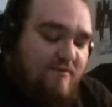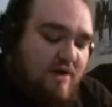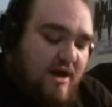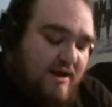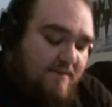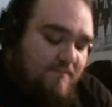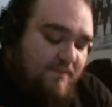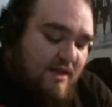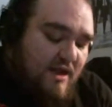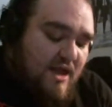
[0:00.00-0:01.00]
right,
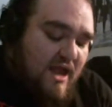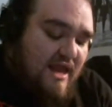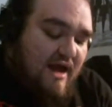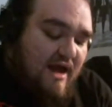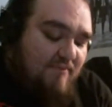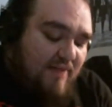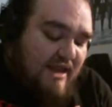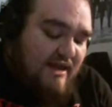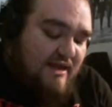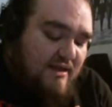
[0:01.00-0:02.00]
and I'm
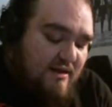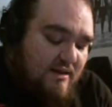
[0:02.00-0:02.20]
like,